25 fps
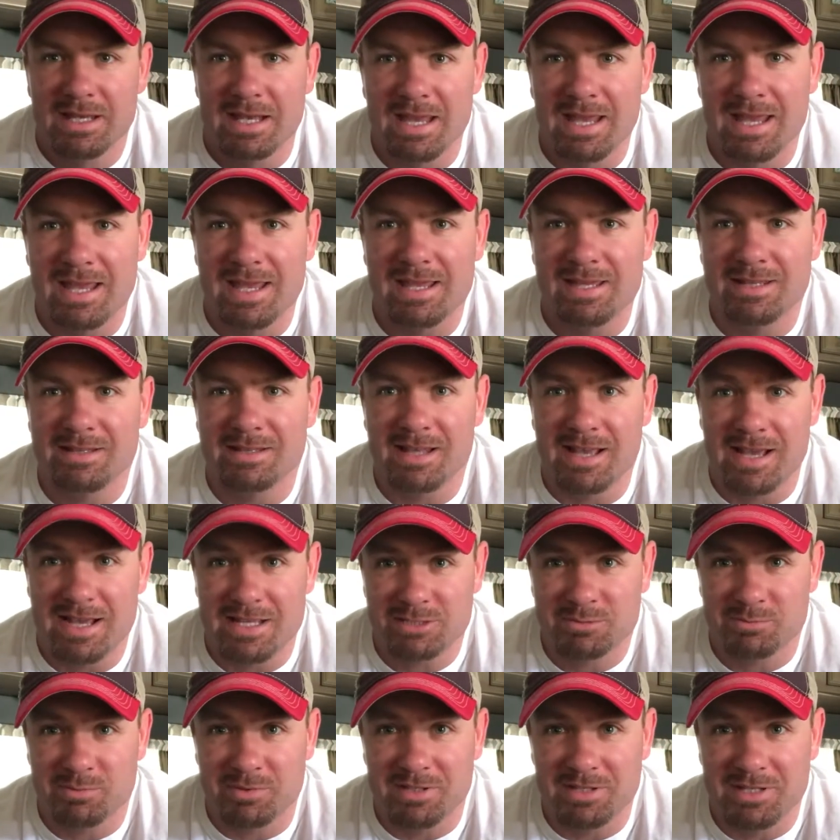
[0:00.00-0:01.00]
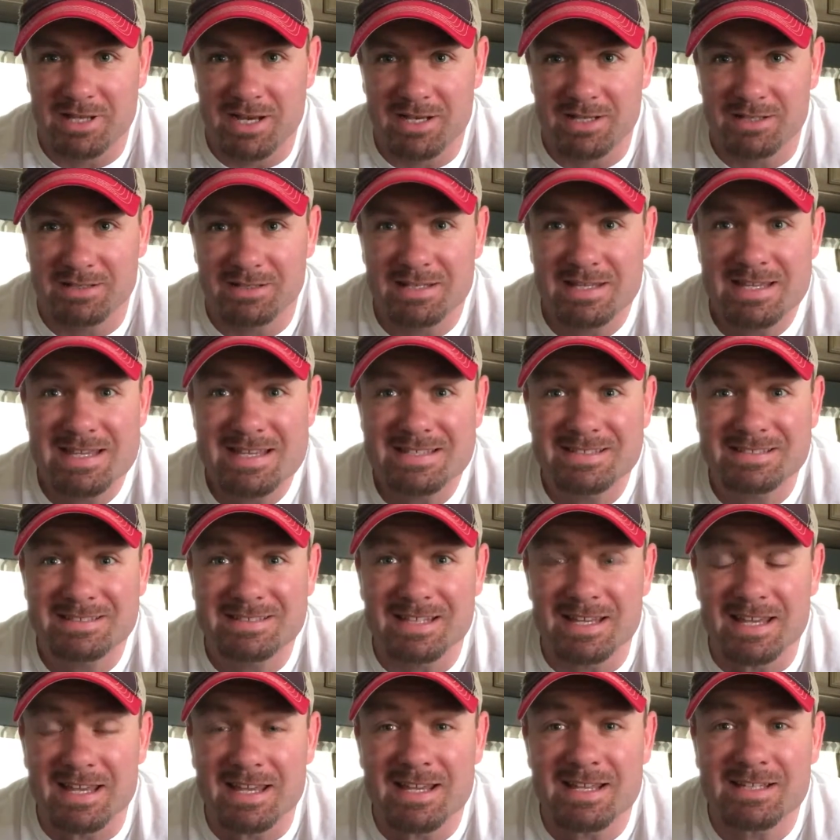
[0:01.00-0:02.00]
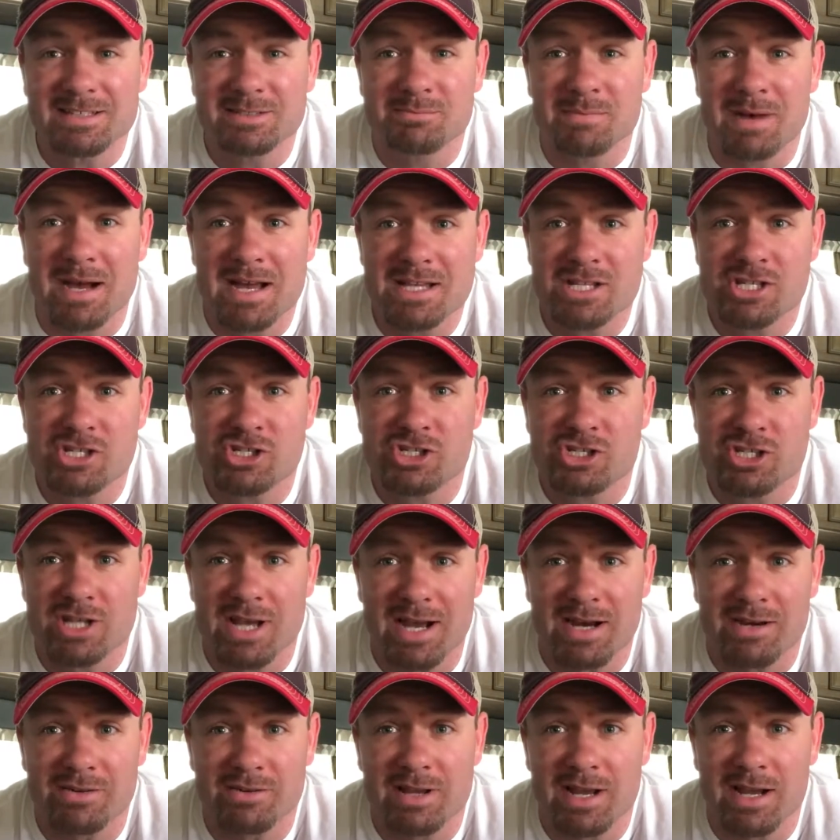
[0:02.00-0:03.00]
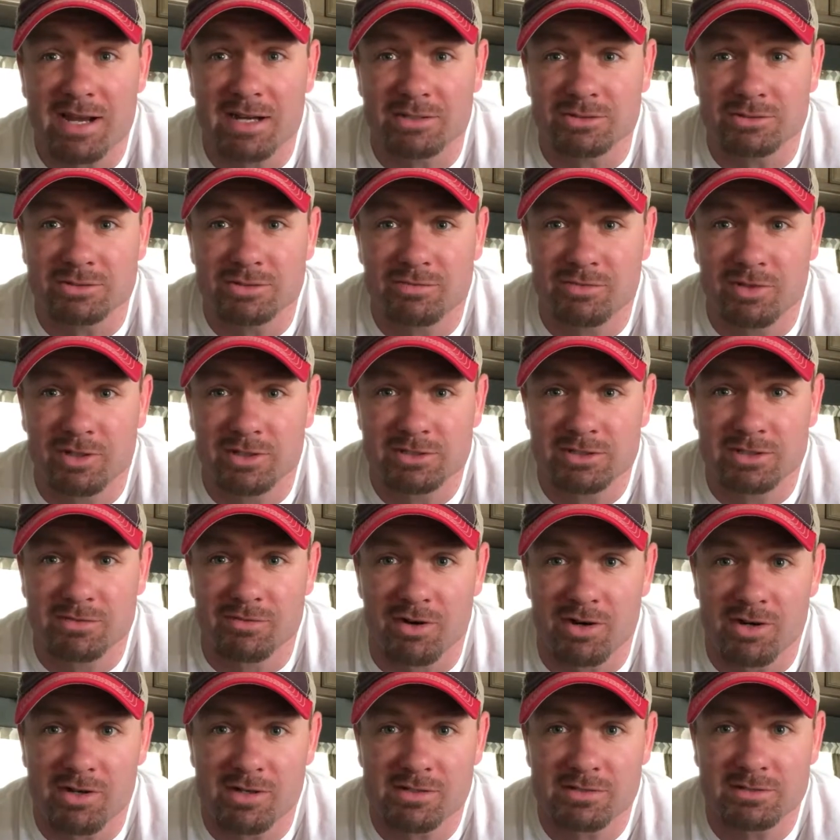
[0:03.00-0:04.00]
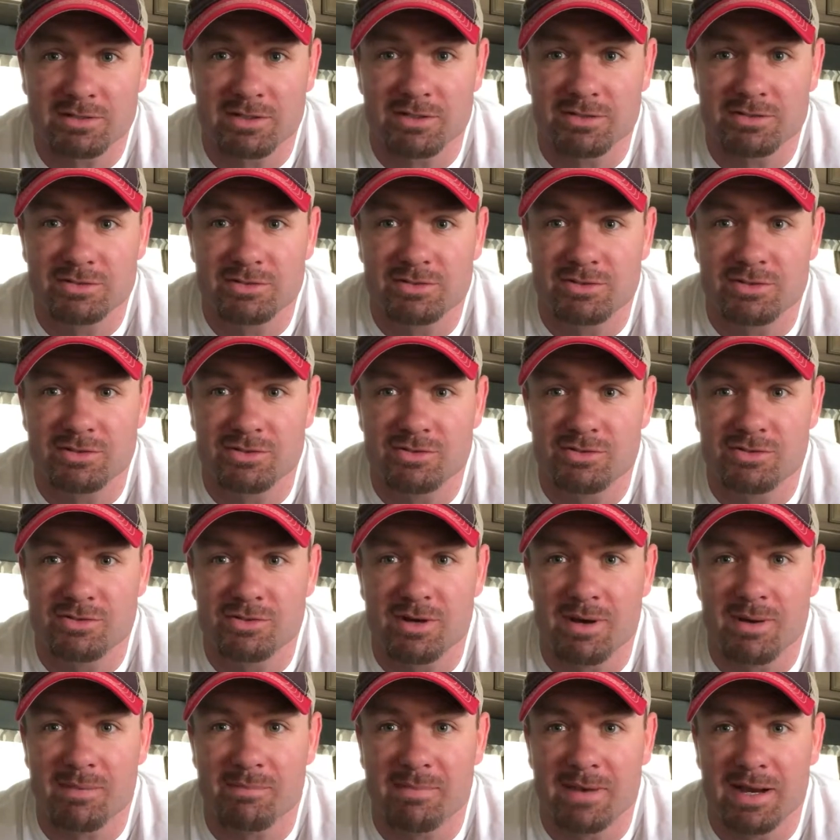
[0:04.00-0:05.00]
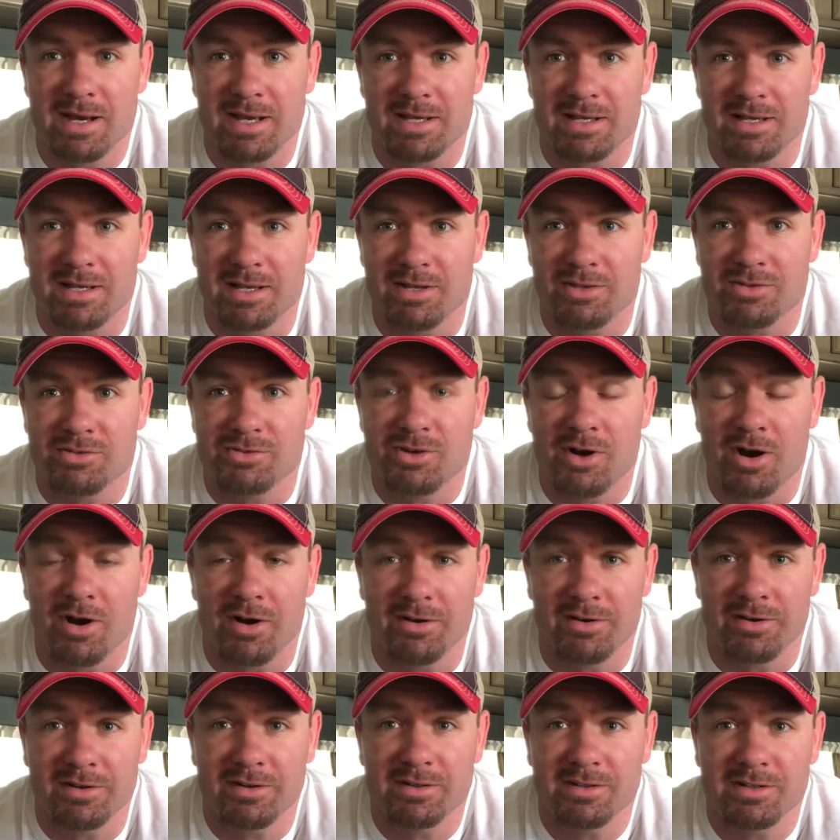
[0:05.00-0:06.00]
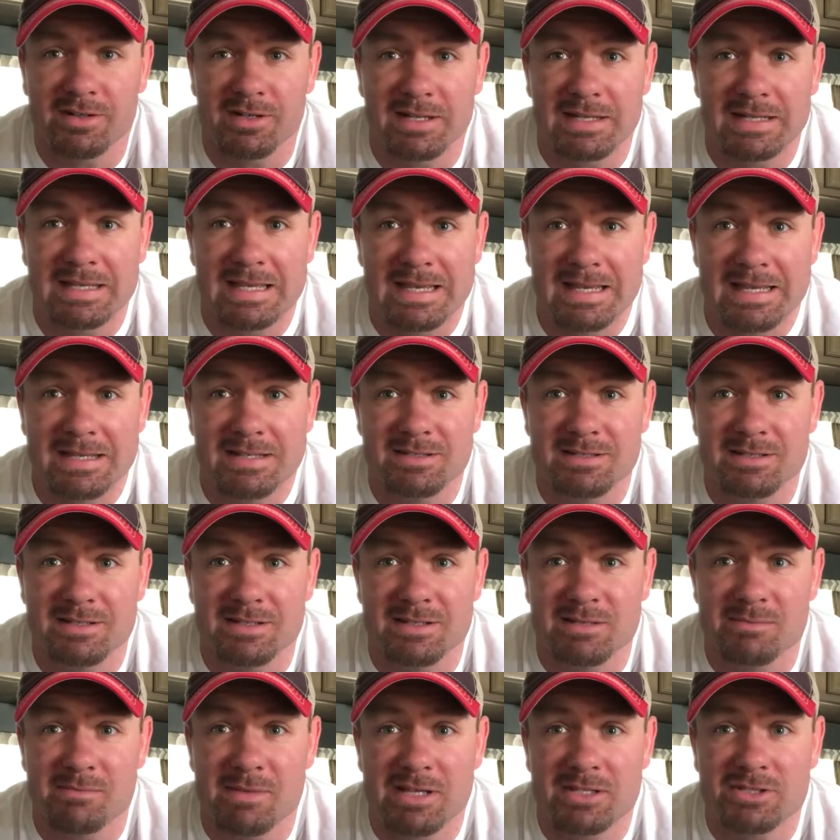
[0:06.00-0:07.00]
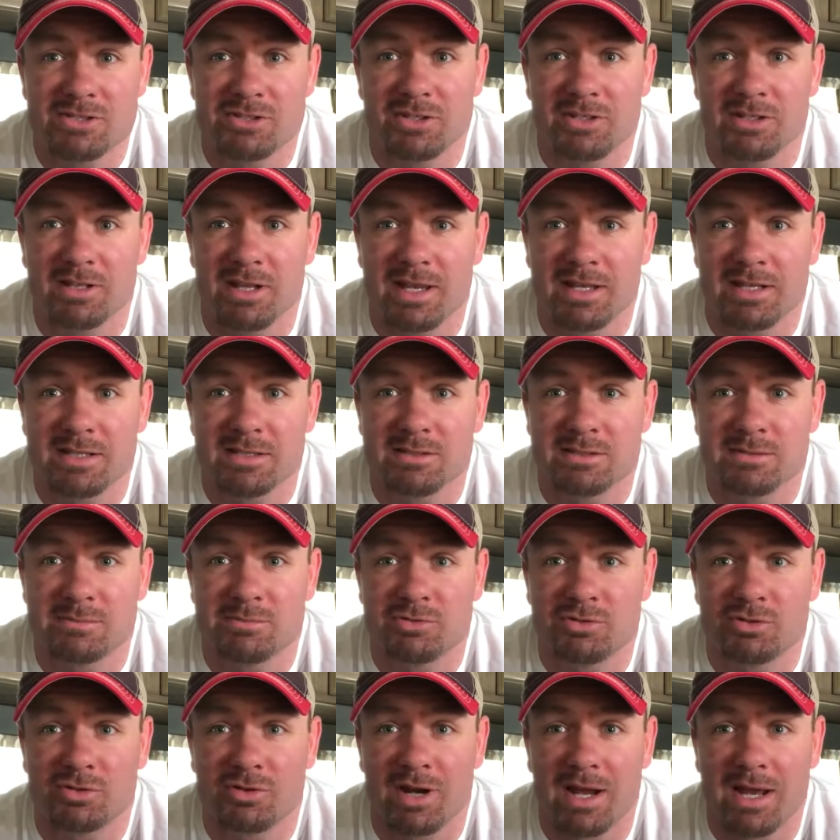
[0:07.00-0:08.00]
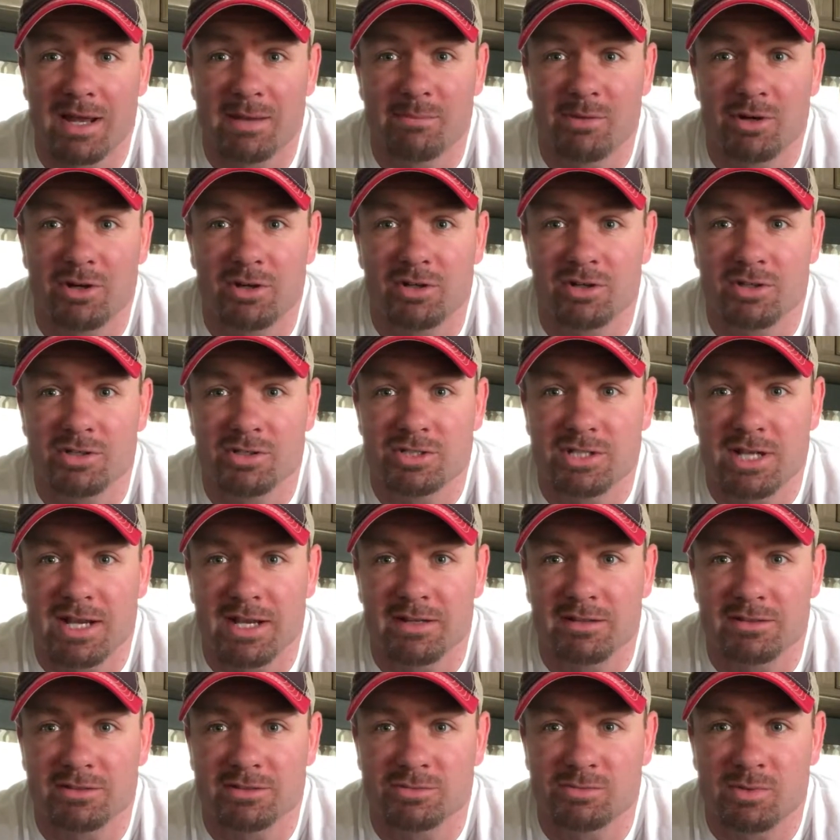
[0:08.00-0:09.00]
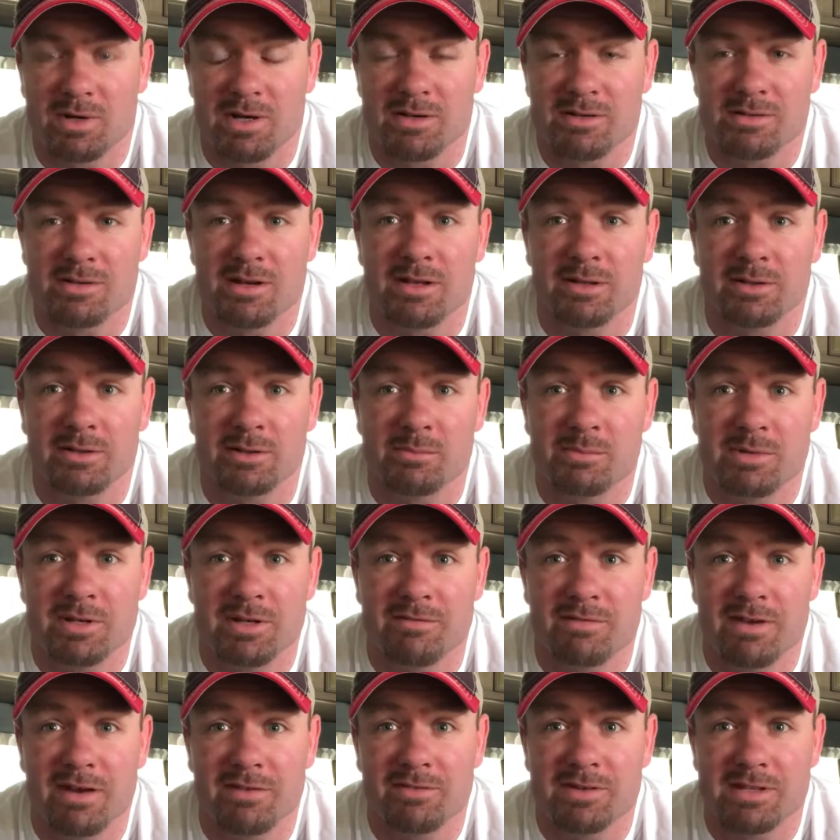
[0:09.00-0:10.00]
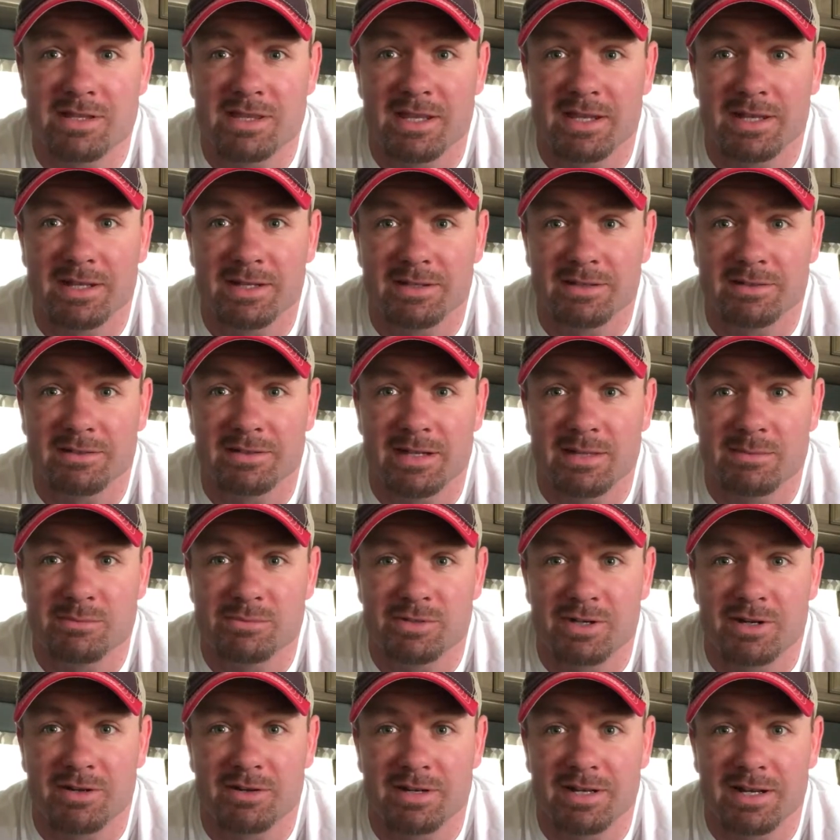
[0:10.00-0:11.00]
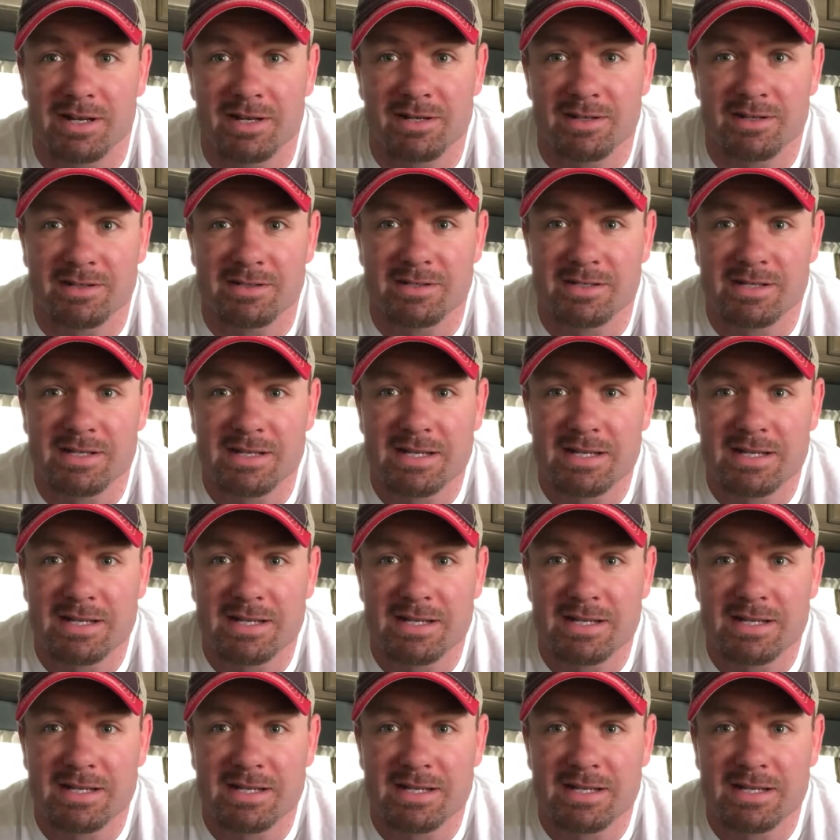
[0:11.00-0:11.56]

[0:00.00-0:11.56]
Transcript: And last but not least is my shout outs. First of all, goes to my daughter. Again, you need to make sure you like and subscribe her channel as well. A little bit of everything. Her name's Ariana.